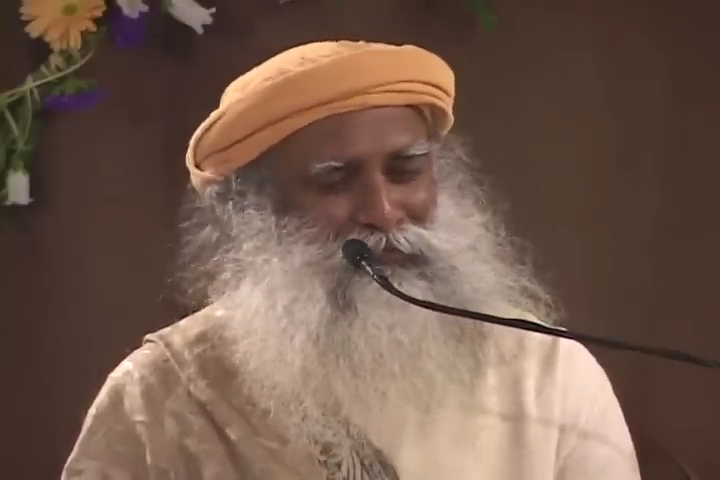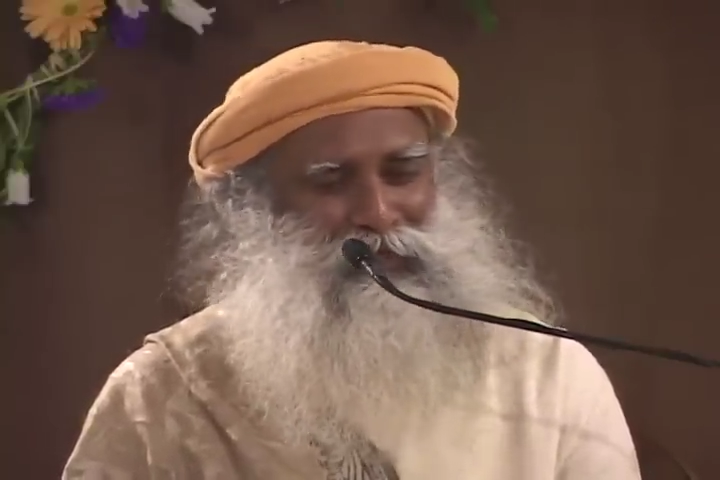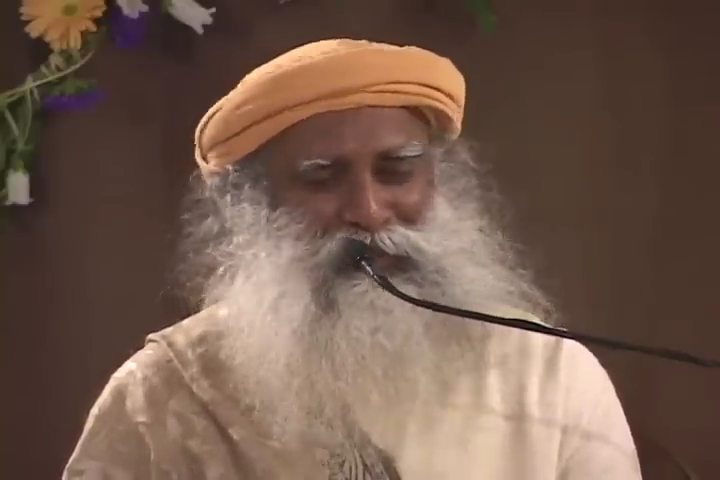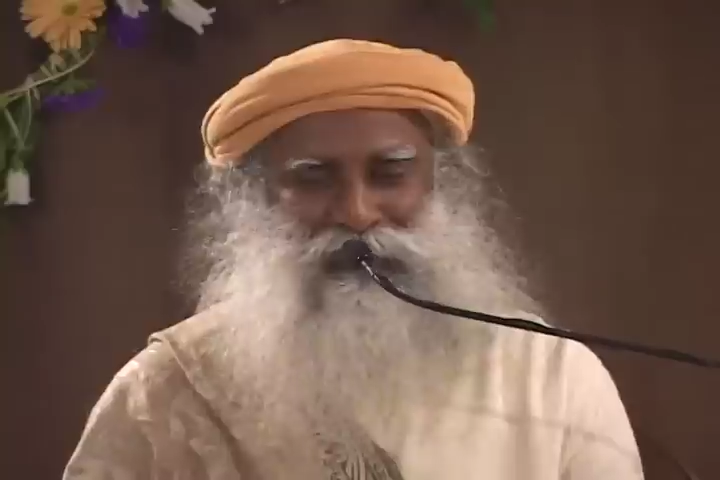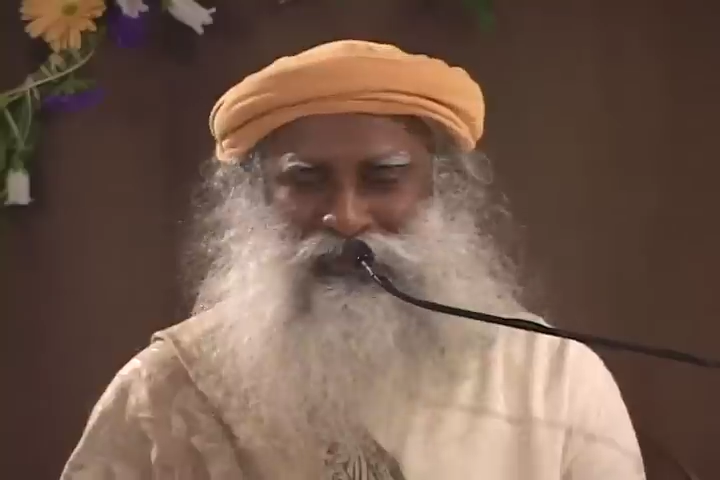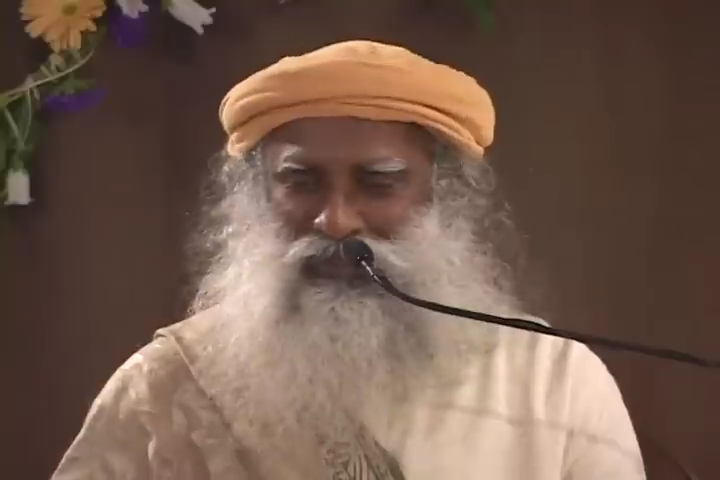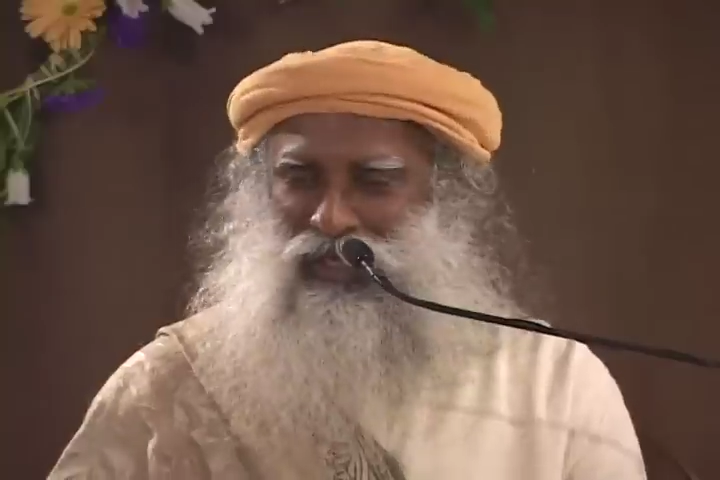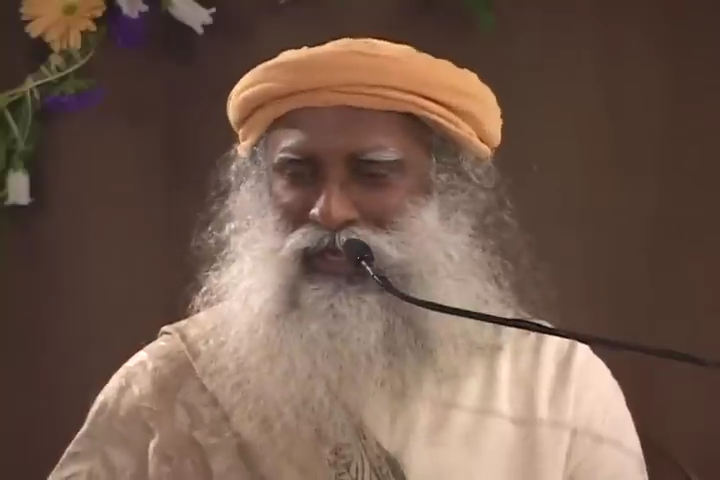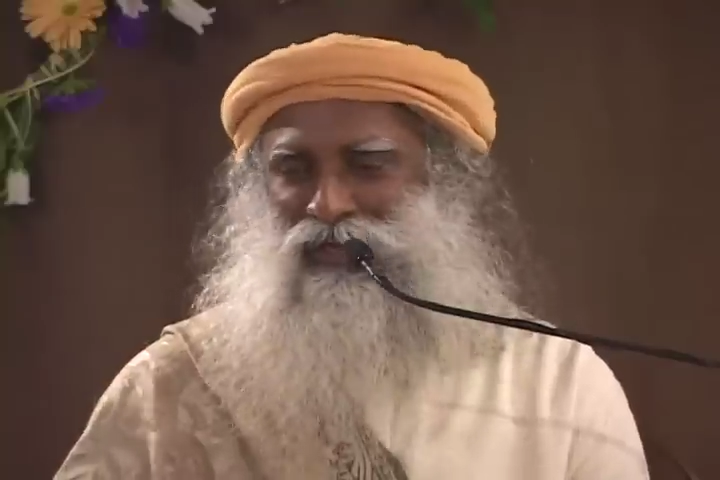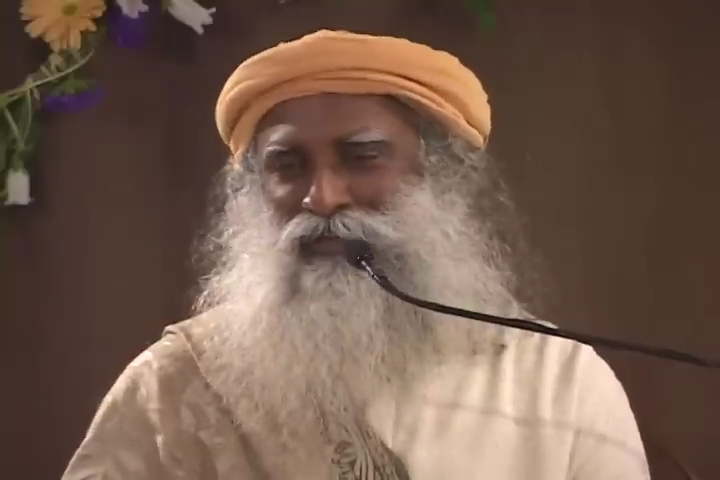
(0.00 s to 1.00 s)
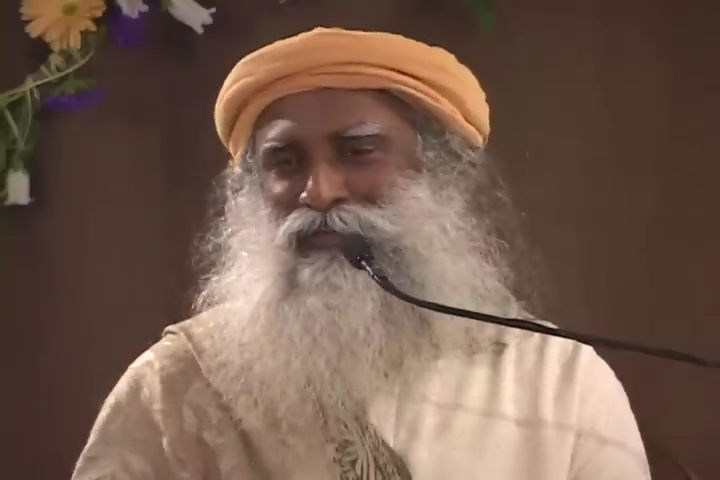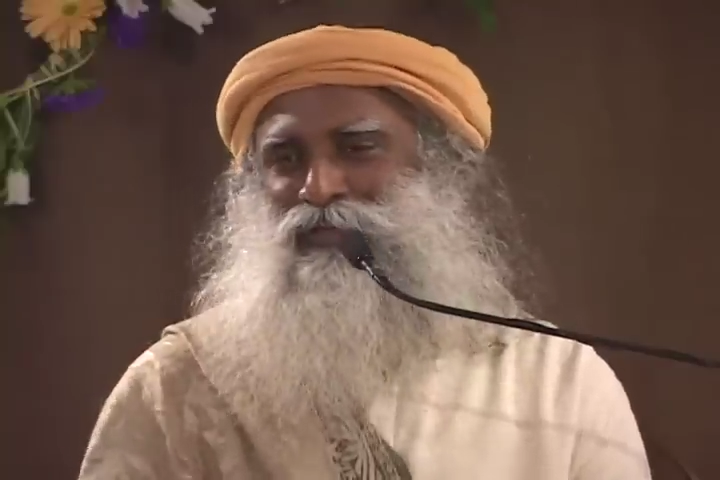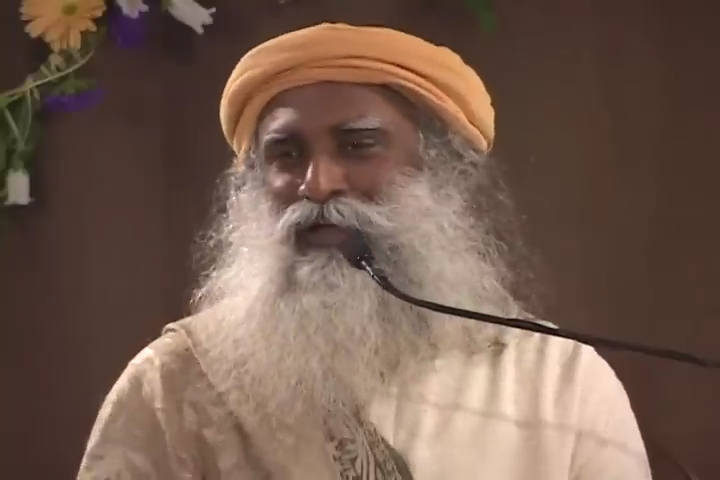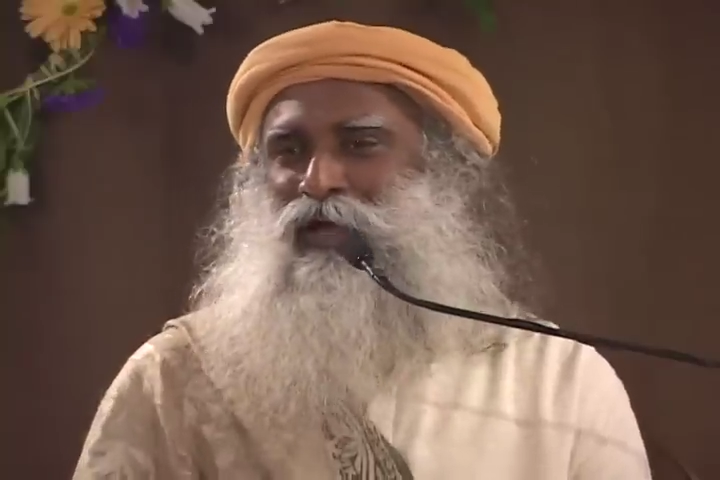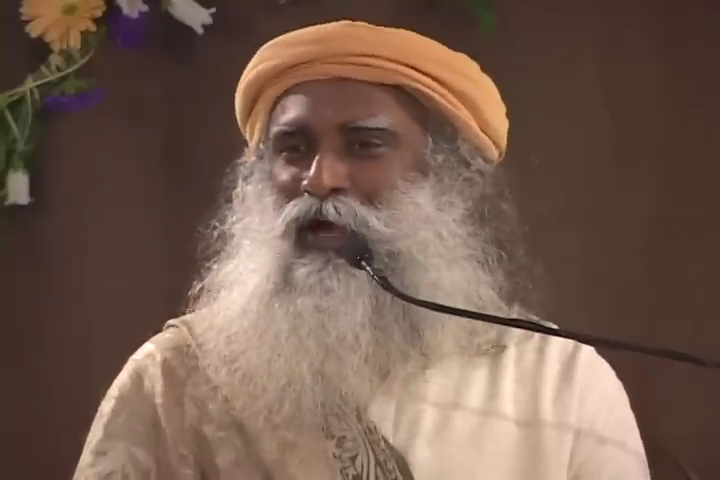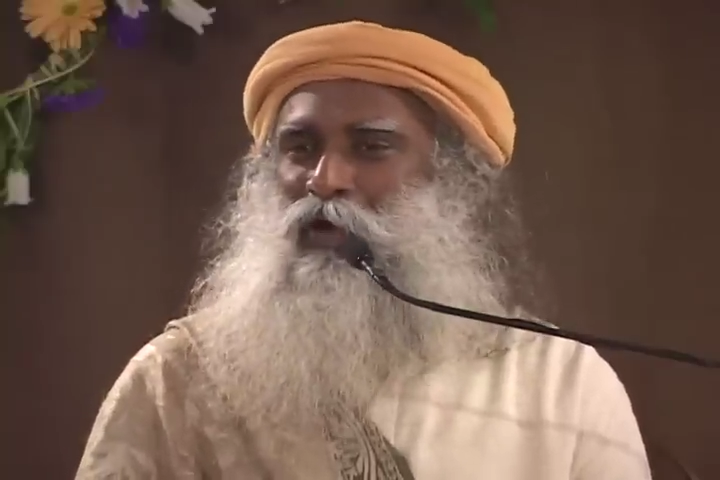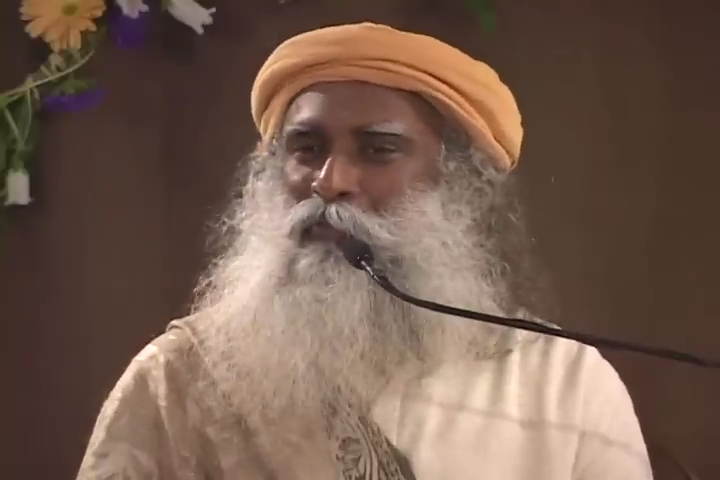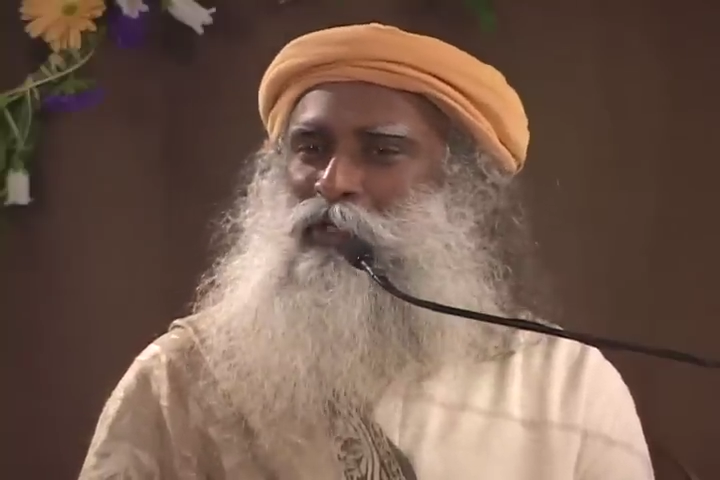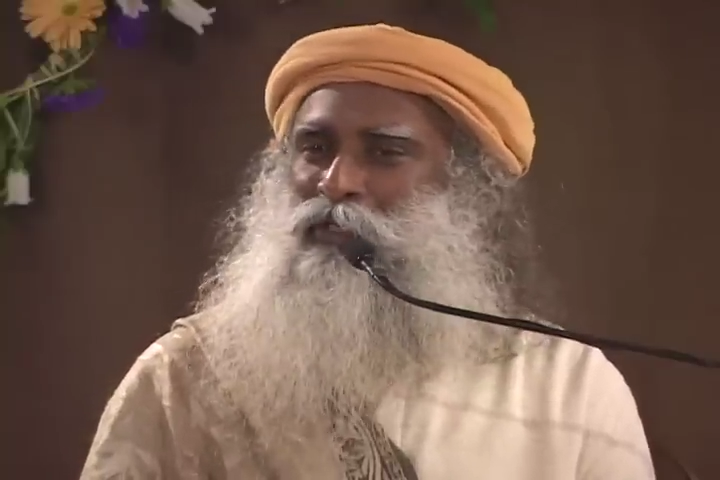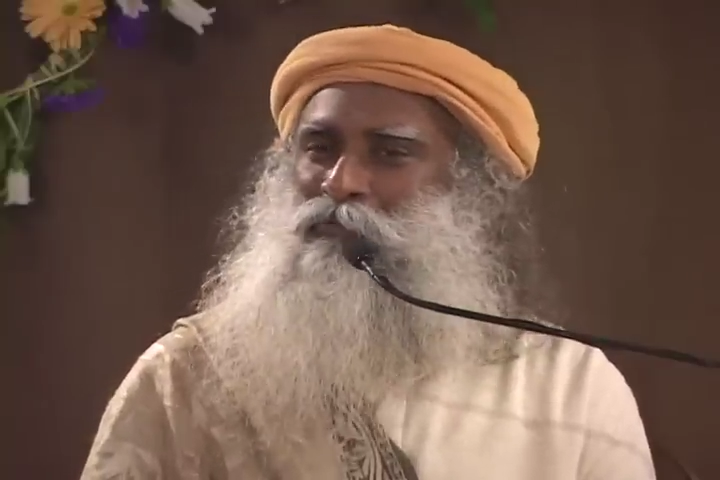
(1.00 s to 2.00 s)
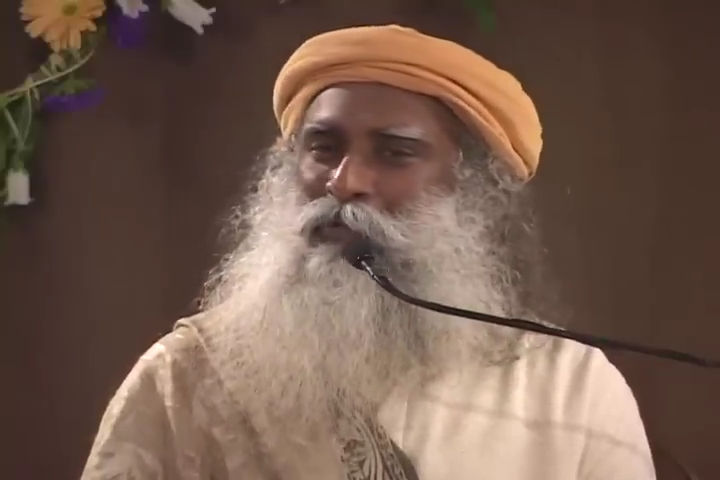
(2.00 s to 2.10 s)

of age, a child, how many